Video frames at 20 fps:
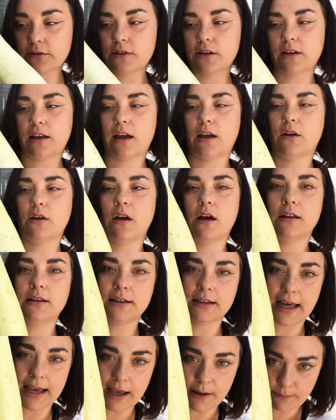They're like a
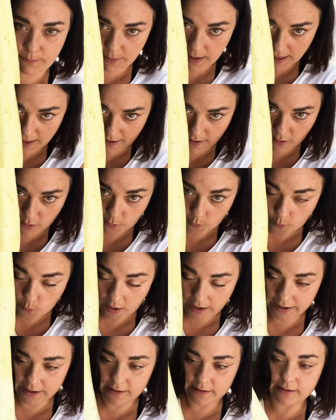light pale
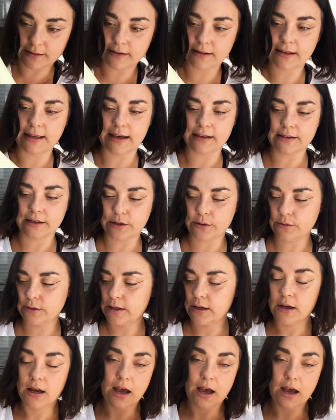white yellow.